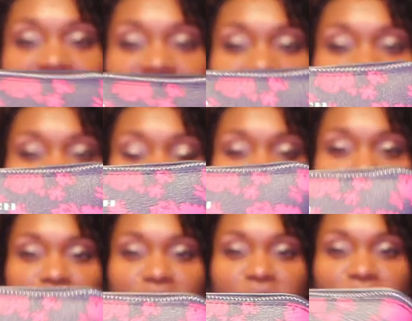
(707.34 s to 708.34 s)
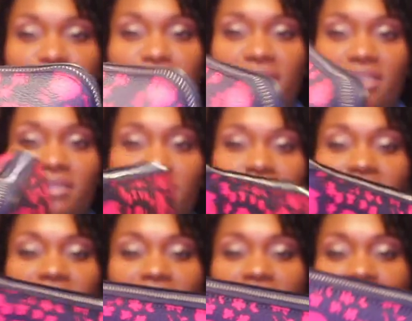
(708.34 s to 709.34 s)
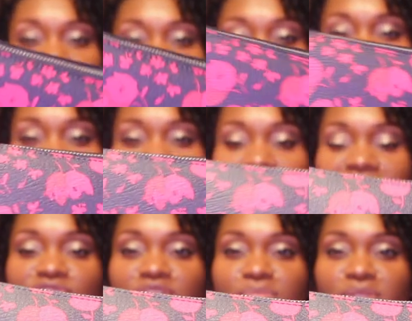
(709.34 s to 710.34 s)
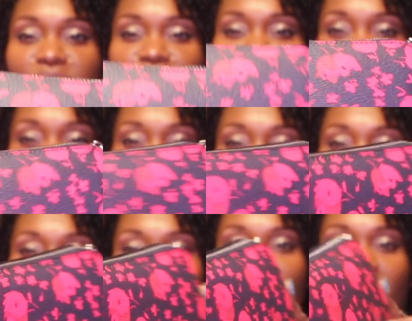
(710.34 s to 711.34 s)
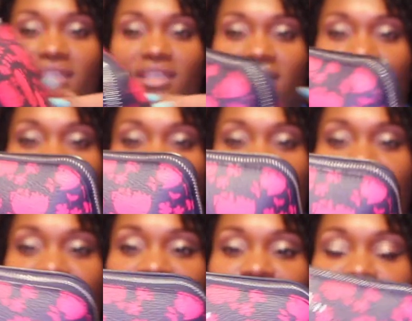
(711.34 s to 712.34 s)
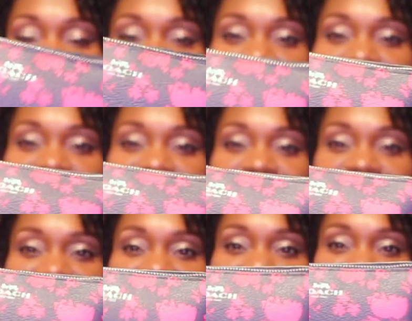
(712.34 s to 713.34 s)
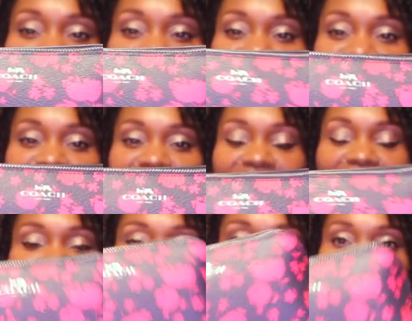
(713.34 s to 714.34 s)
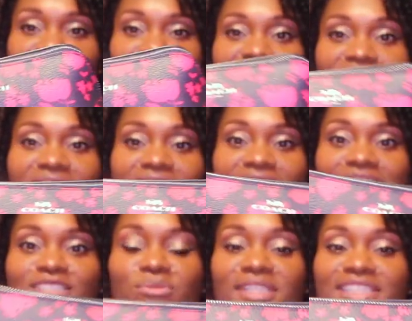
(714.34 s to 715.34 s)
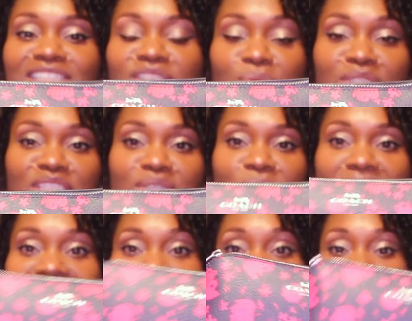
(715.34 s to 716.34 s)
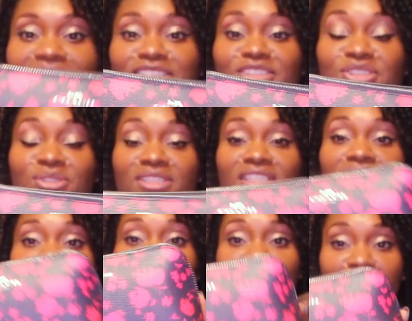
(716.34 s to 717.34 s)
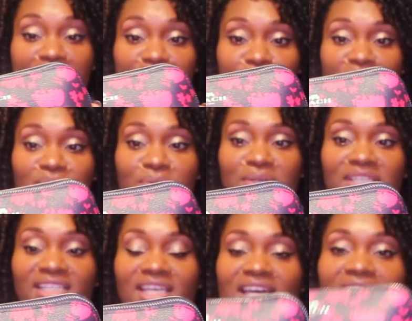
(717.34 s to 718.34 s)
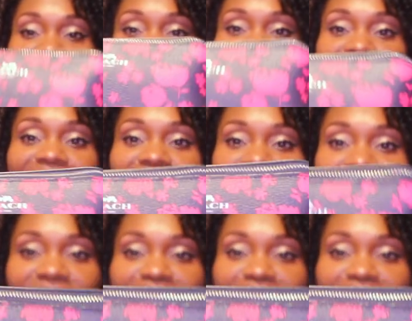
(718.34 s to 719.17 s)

It's a blue and pink one, like a navy blue and pink. And again, because it has that hot pink on it, this one is the reason why I didn't use the other hot pink one. I like the